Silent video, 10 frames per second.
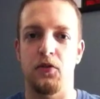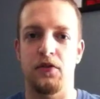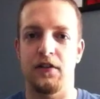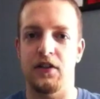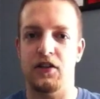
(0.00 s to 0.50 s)

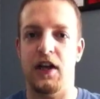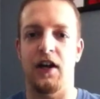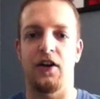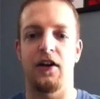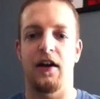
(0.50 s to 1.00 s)
using the
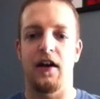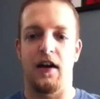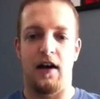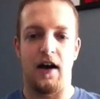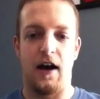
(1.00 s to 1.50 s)
chair.
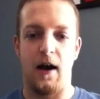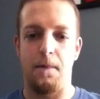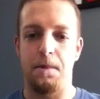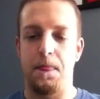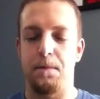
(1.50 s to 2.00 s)

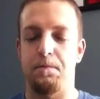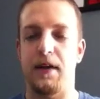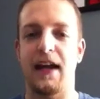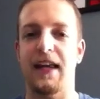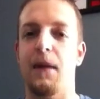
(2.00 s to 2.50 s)

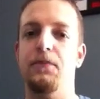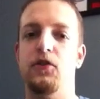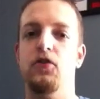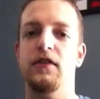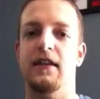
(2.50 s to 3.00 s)
But I kept
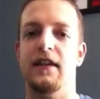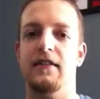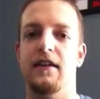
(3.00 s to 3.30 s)
using